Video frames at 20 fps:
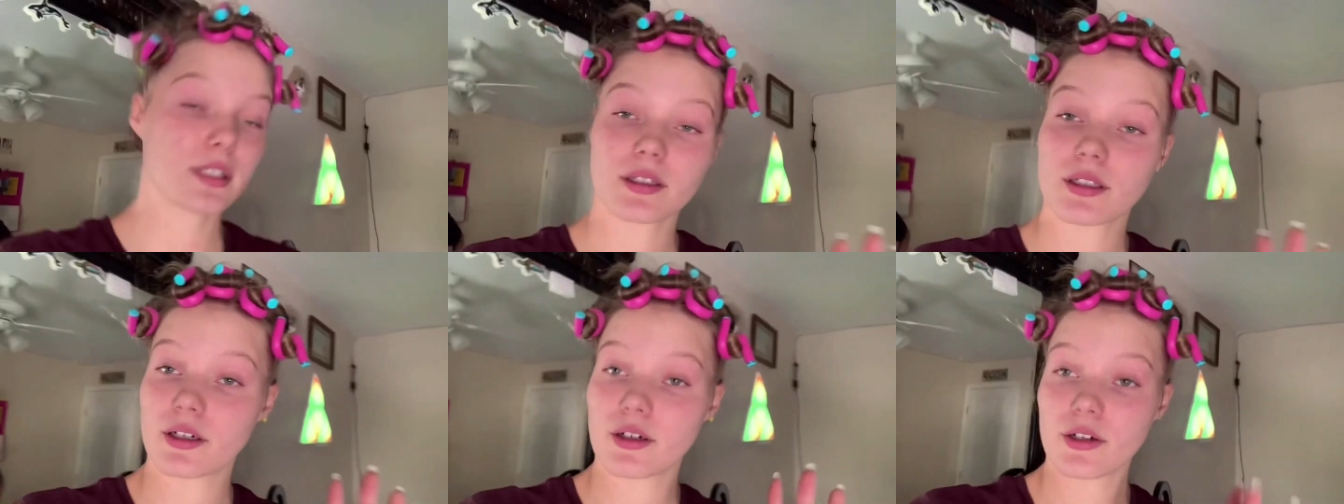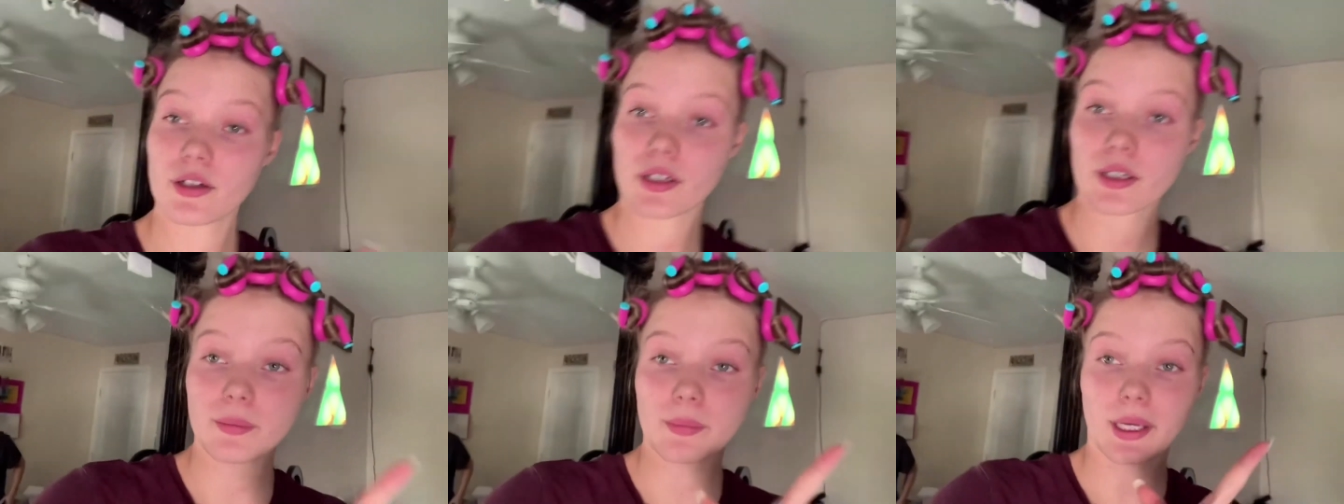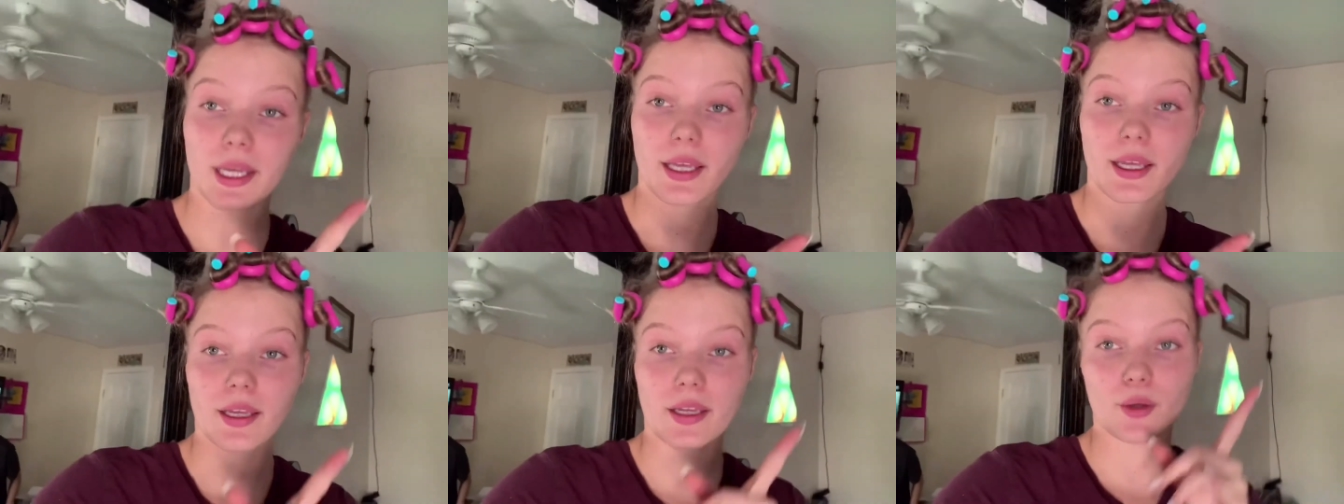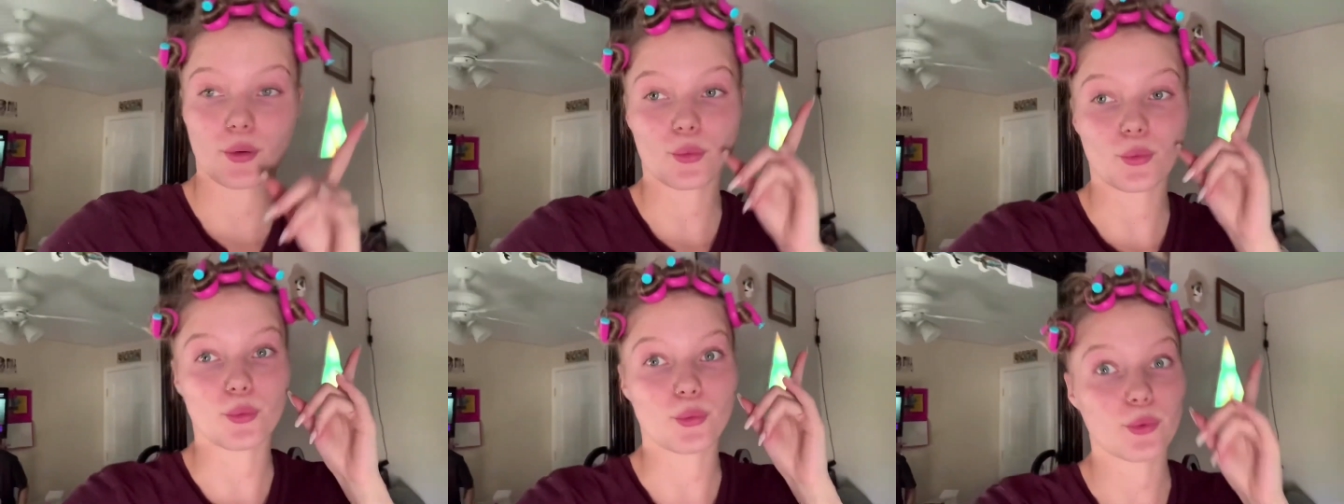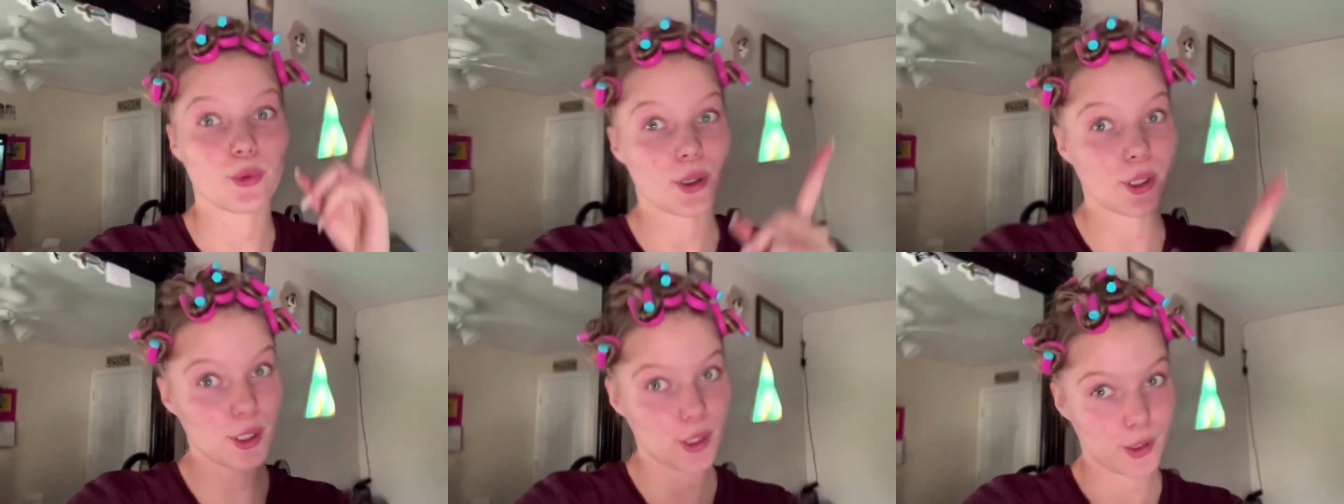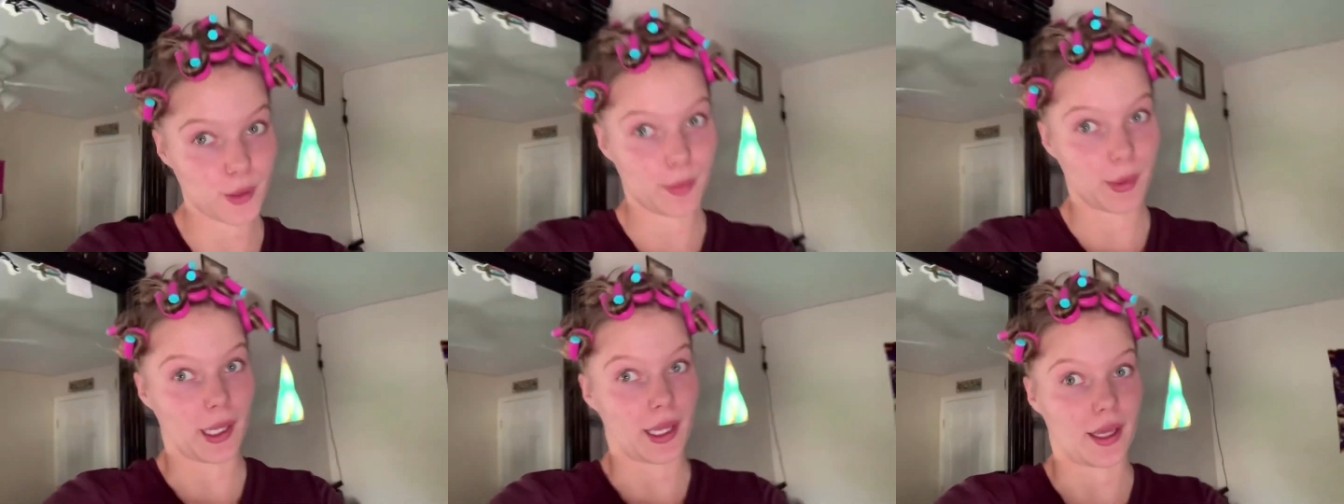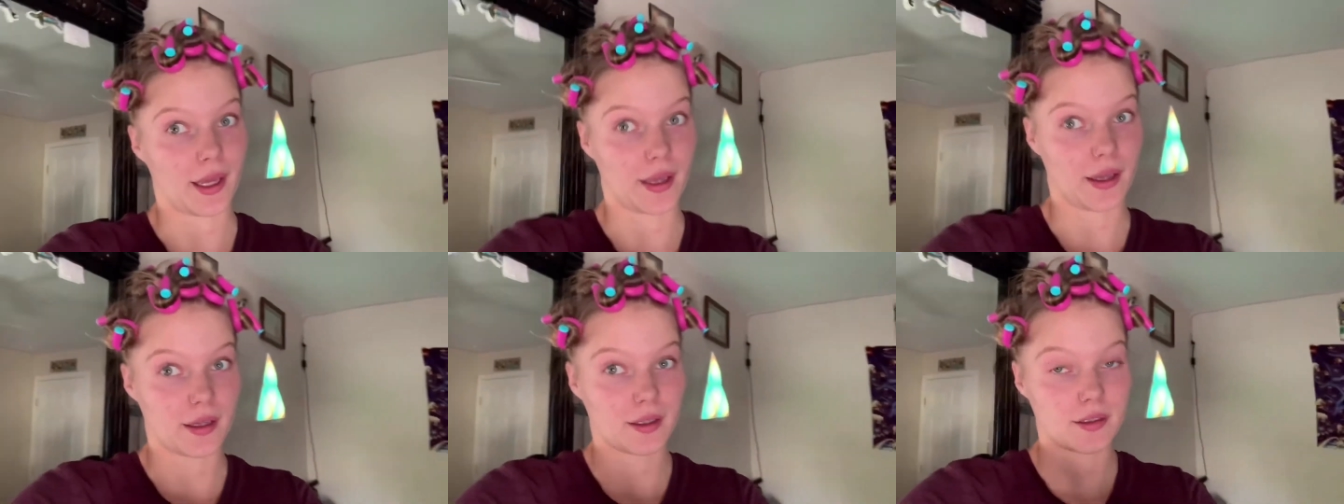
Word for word: hurting my head real bad.